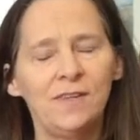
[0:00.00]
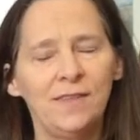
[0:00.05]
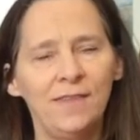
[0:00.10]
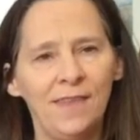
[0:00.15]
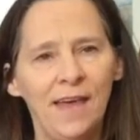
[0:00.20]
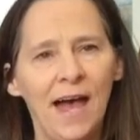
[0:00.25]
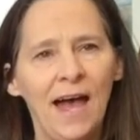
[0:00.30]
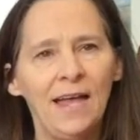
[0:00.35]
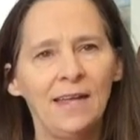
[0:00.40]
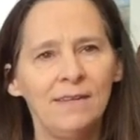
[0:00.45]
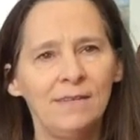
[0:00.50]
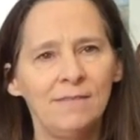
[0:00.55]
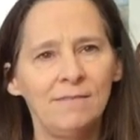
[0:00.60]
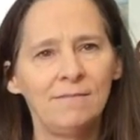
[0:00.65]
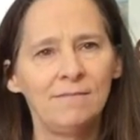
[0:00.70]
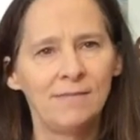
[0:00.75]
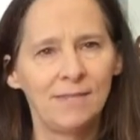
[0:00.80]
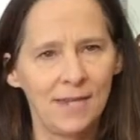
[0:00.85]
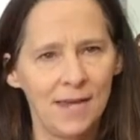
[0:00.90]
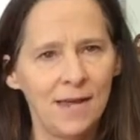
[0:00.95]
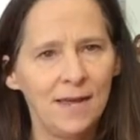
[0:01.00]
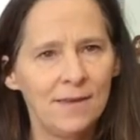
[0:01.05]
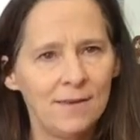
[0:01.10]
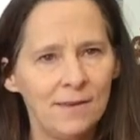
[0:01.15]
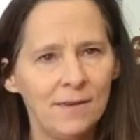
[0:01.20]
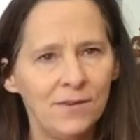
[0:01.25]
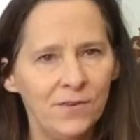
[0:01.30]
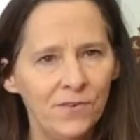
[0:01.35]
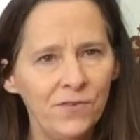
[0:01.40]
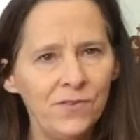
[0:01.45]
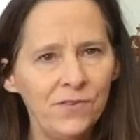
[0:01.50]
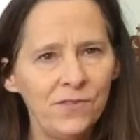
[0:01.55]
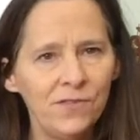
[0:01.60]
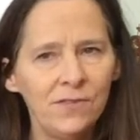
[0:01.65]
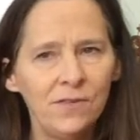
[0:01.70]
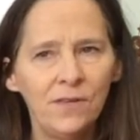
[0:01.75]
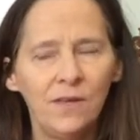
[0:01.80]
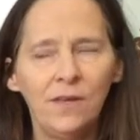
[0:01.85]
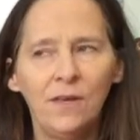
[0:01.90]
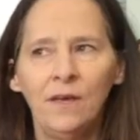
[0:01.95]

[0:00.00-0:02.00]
in that 10 years